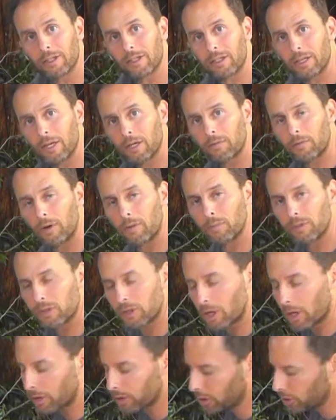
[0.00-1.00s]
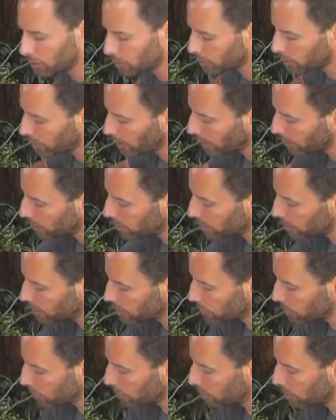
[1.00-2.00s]
it's the end of our massage, these are nice
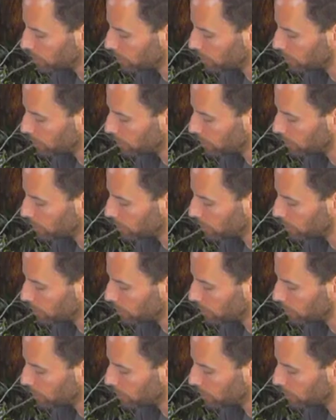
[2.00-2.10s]
things you can